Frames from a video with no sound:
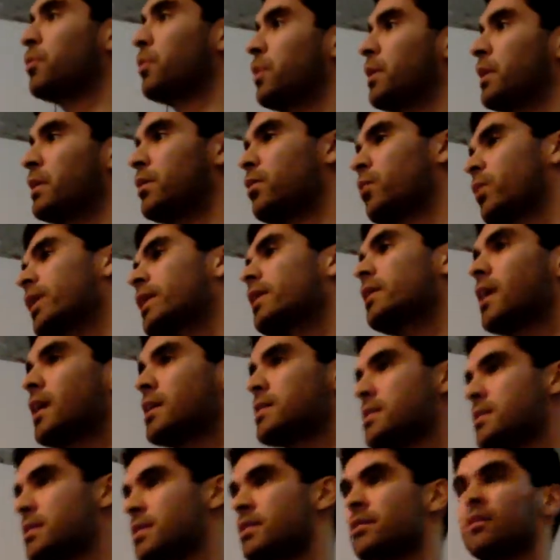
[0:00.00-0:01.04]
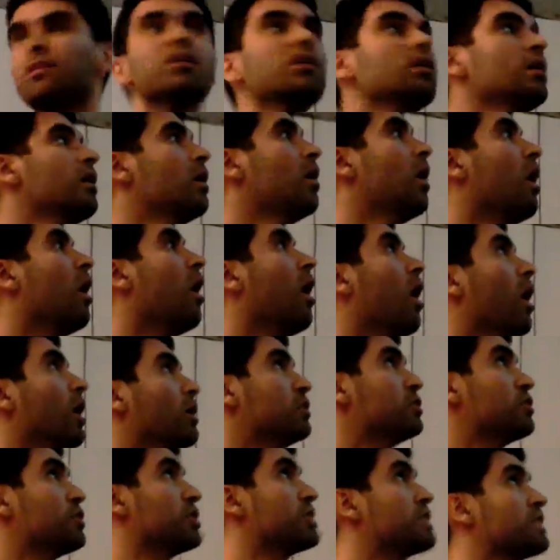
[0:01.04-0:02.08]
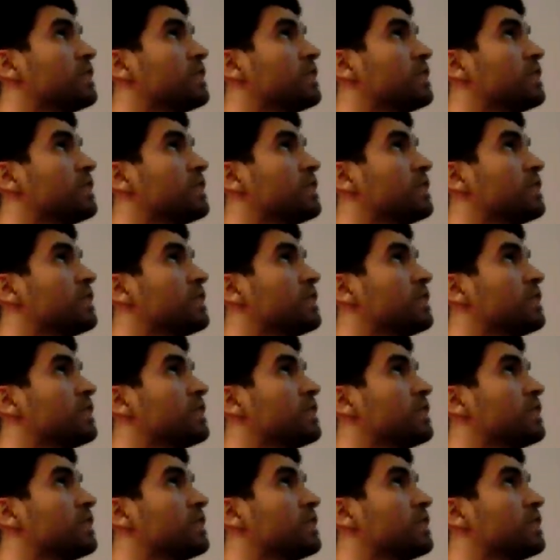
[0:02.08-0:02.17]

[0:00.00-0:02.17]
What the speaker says: a quick lesson on just